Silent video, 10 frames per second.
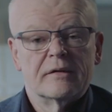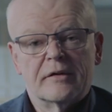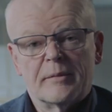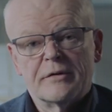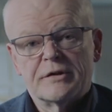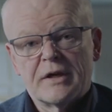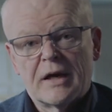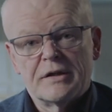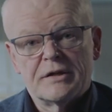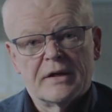the most
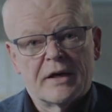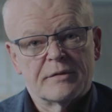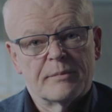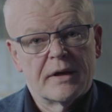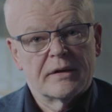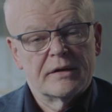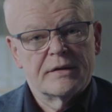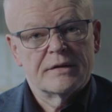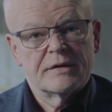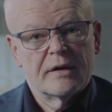challenging aspect
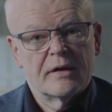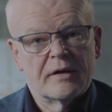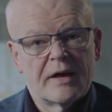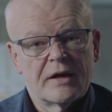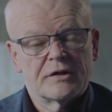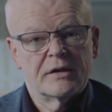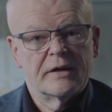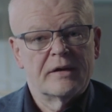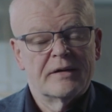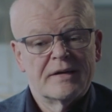is
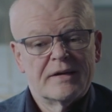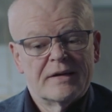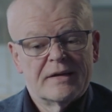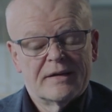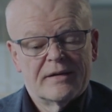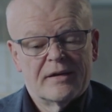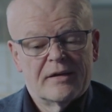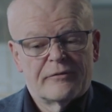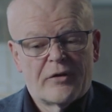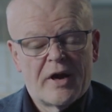actually
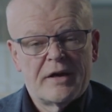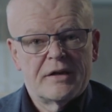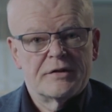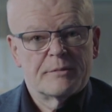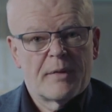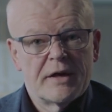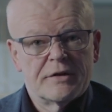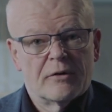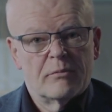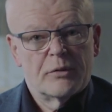finding
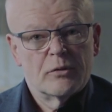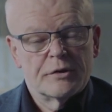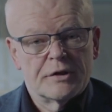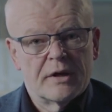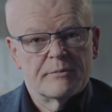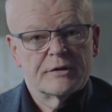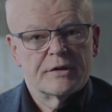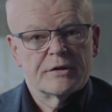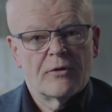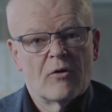space on board ships
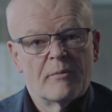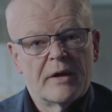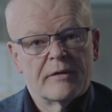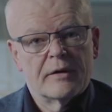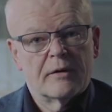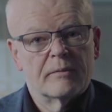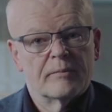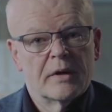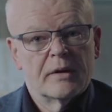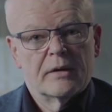to store methanol.
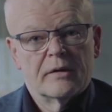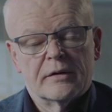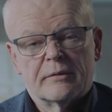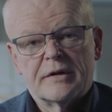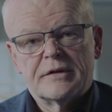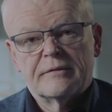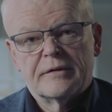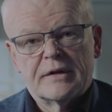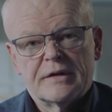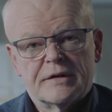And the reason
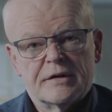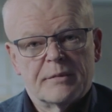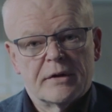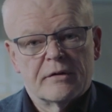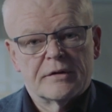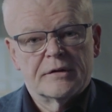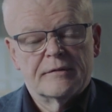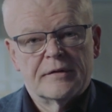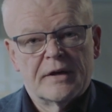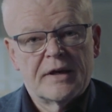for this is because of the